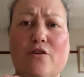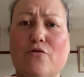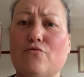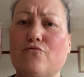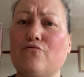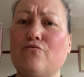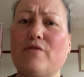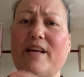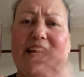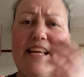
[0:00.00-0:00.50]

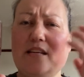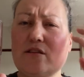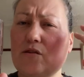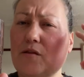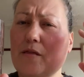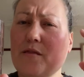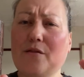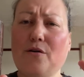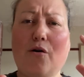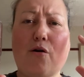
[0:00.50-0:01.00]
great
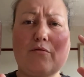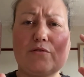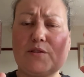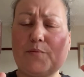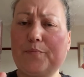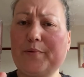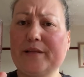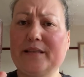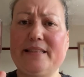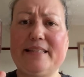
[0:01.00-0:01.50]
thoughts,
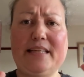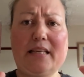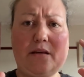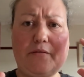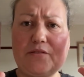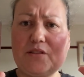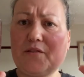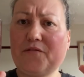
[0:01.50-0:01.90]
beliefs,